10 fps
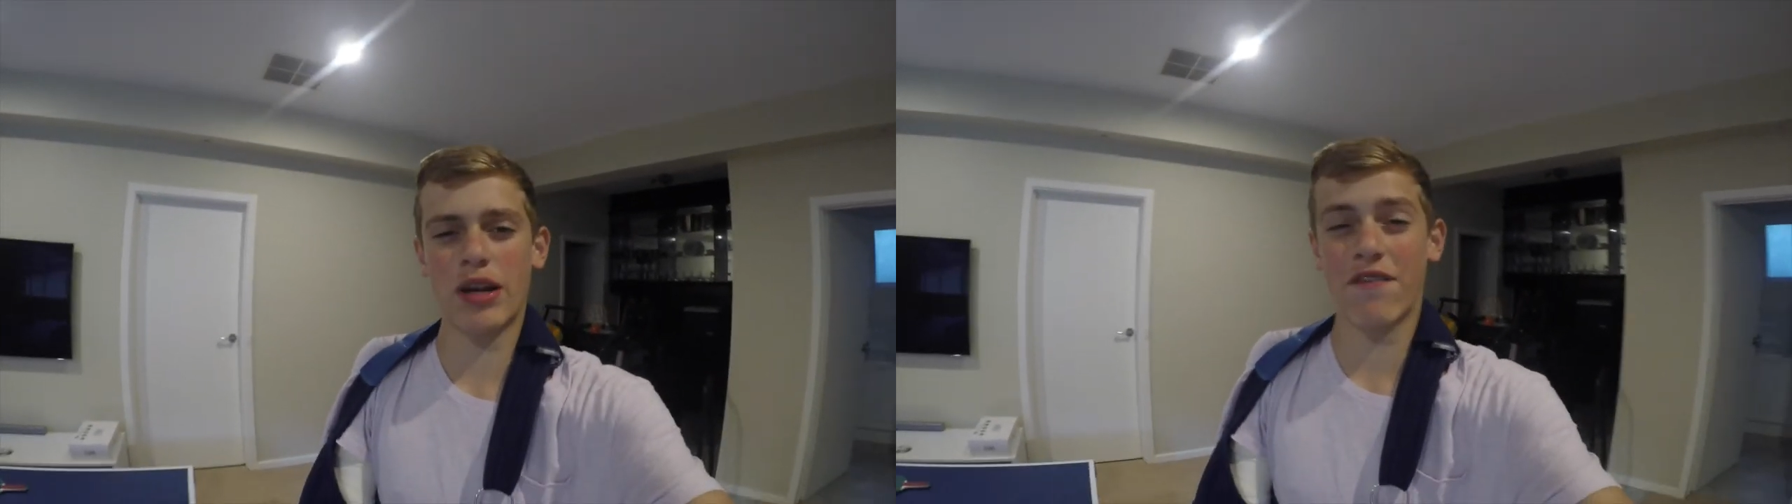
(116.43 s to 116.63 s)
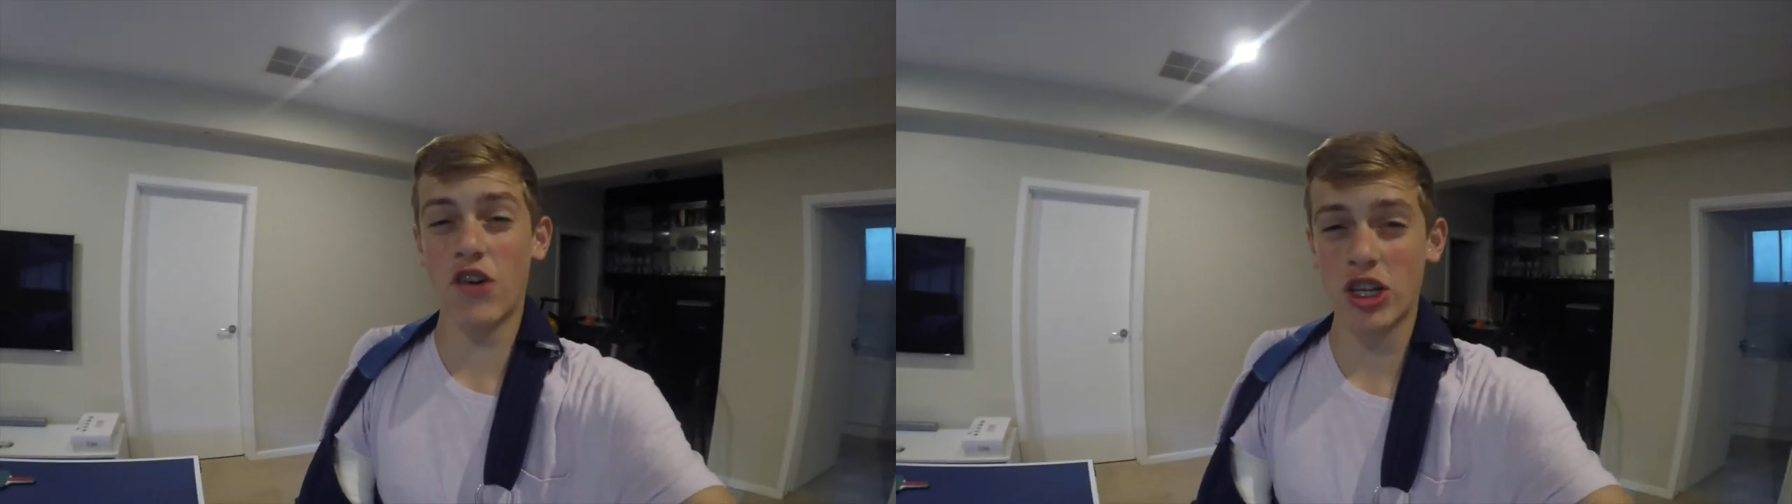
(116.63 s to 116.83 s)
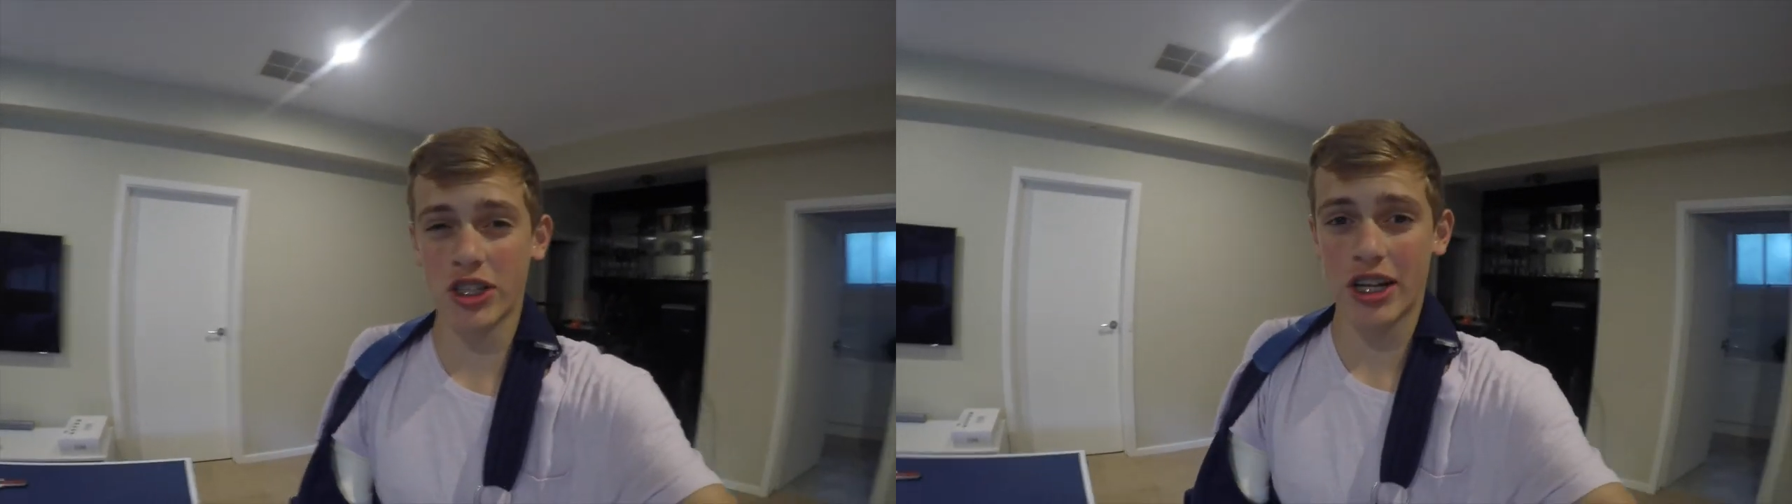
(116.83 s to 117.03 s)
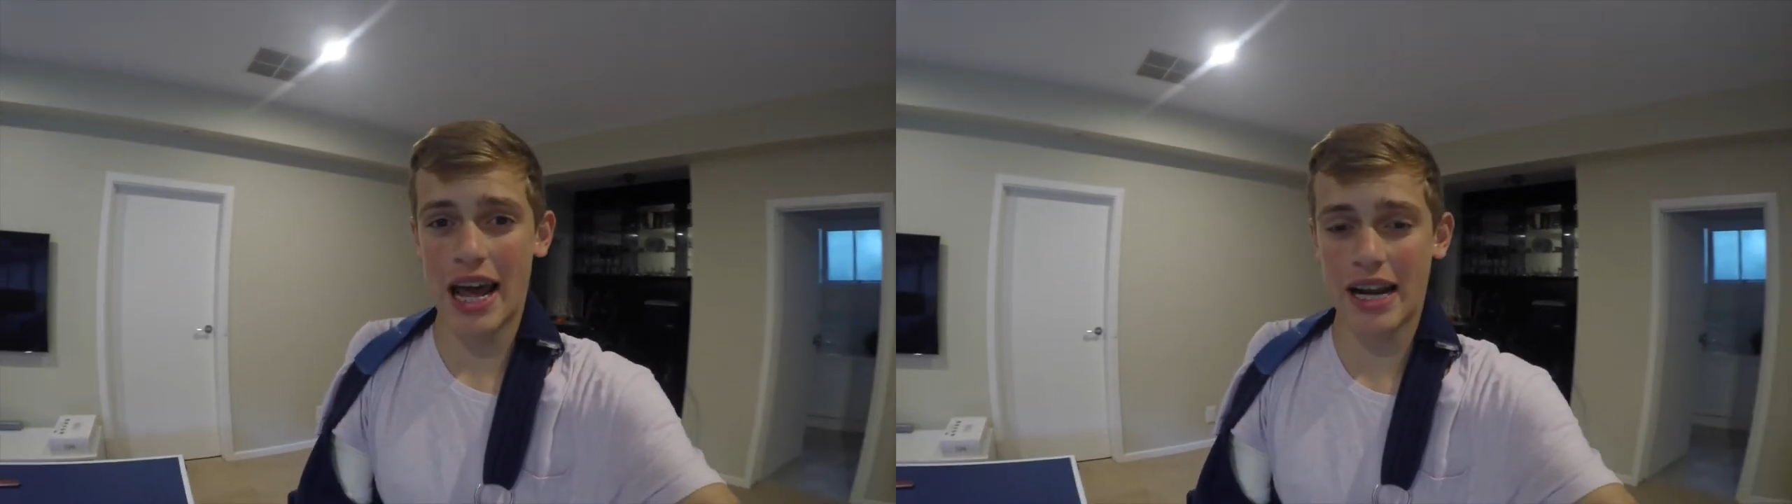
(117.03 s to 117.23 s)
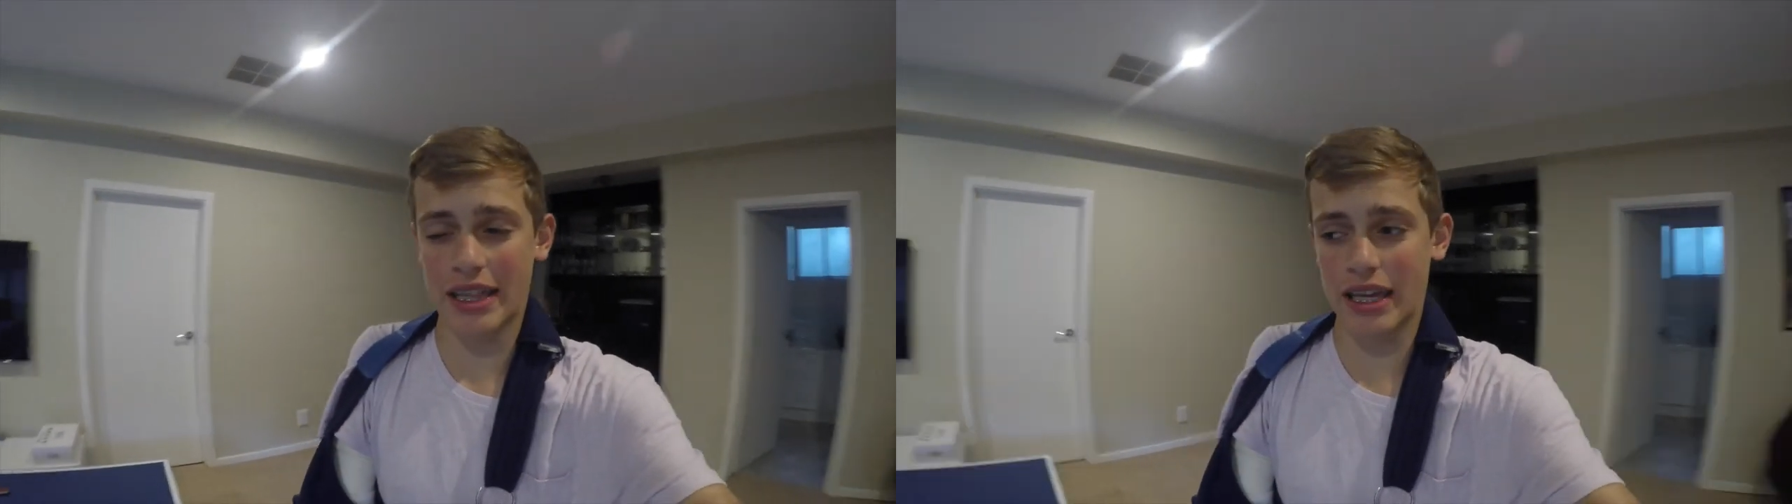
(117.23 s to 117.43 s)
when I first got
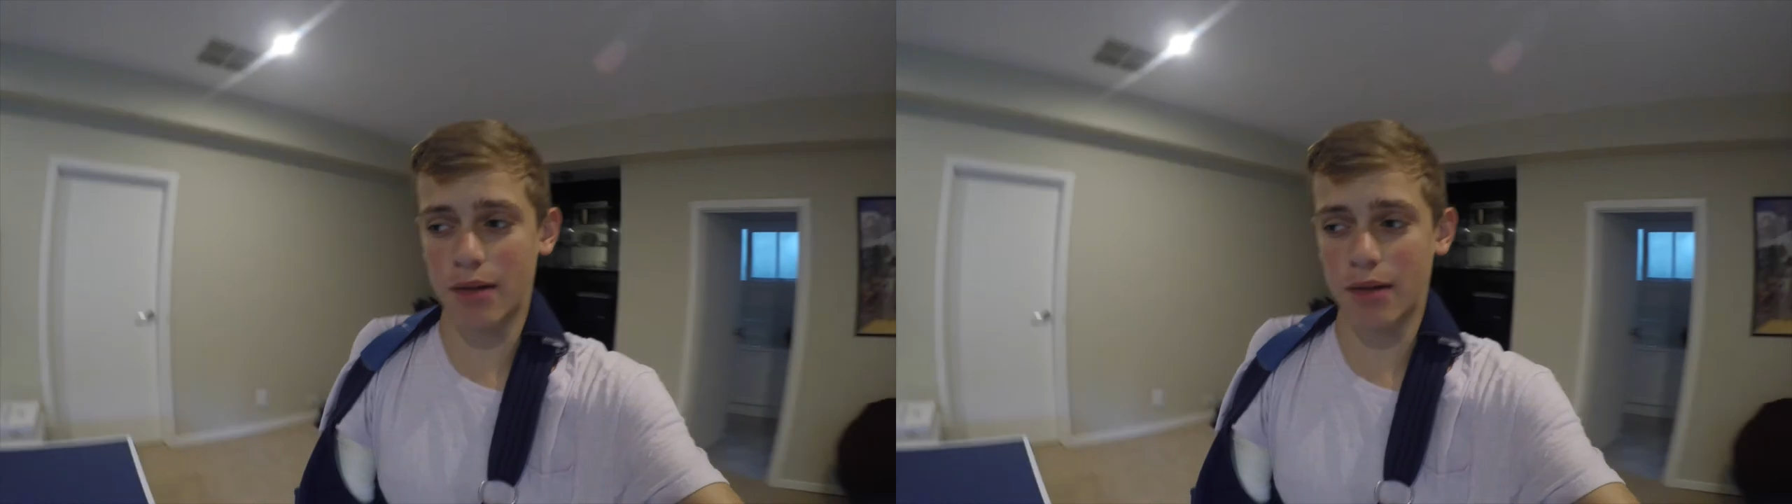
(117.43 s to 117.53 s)
out of the